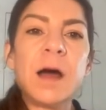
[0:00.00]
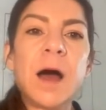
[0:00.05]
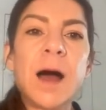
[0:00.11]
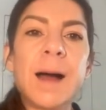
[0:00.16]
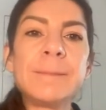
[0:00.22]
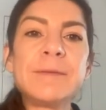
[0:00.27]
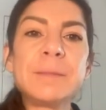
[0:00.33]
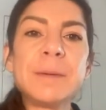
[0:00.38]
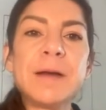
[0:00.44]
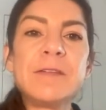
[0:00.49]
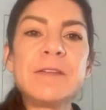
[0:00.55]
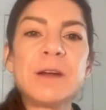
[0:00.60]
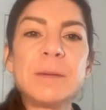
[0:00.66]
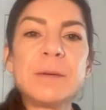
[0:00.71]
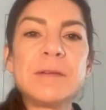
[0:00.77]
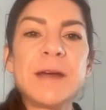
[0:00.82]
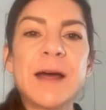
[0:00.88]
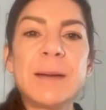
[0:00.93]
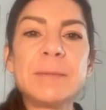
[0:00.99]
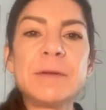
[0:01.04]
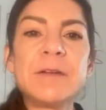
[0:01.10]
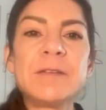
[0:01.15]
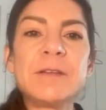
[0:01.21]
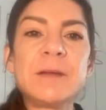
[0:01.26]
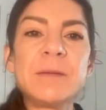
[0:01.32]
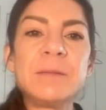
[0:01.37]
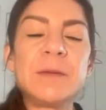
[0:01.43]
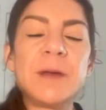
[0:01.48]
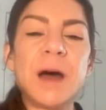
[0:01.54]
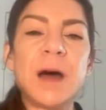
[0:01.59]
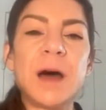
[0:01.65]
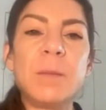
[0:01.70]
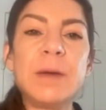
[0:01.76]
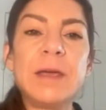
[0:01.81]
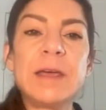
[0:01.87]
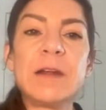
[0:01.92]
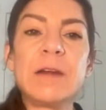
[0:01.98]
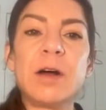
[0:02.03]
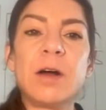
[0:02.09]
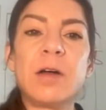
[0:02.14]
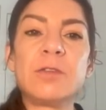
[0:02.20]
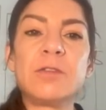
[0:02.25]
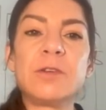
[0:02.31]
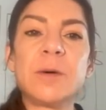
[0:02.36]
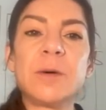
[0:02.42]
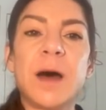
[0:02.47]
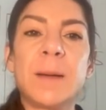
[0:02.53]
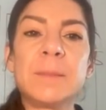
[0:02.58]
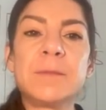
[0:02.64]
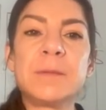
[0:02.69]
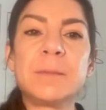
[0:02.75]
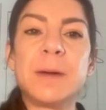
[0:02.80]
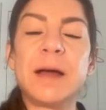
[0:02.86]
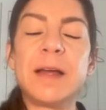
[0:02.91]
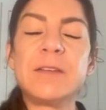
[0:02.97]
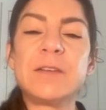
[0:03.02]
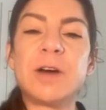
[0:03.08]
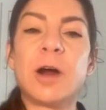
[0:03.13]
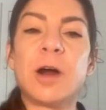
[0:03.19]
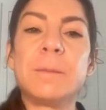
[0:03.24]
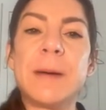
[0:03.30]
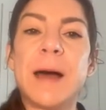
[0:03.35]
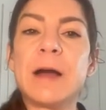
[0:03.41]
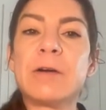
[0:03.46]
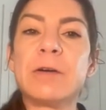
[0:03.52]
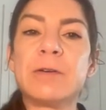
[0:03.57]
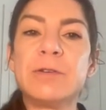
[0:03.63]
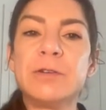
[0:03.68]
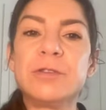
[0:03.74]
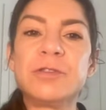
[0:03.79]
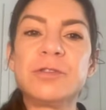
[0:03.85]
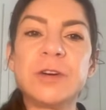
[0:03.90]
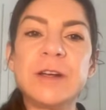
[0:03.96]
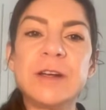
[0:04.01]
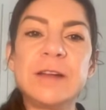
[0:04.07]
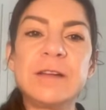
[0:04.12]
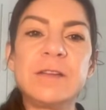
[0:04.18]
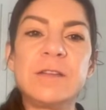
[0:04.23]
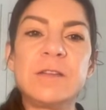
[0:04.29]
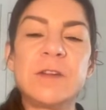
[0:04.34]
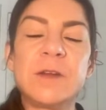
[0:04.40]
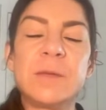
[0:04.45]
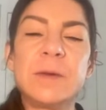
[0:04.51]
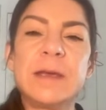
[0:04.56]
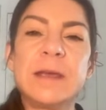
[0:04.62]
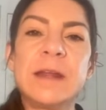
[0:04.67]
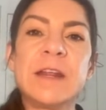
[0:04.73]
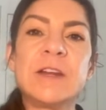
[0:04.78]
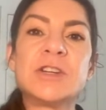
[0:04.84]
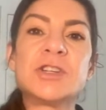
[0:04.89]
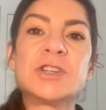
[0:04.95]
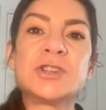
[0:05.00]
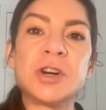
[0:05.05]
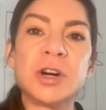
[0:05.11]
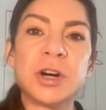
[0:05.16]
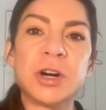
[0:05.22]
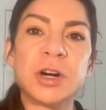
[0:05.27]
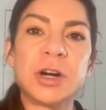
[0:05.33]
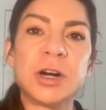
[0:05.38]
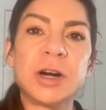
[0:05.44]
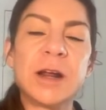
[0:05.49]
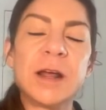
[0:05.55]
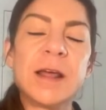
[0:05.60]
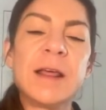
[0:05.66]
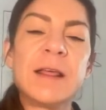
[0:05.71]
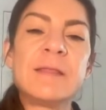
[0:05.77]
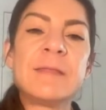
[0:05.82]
Optimizing our metabolism. We can also optimize our macronutrients so that we can ensure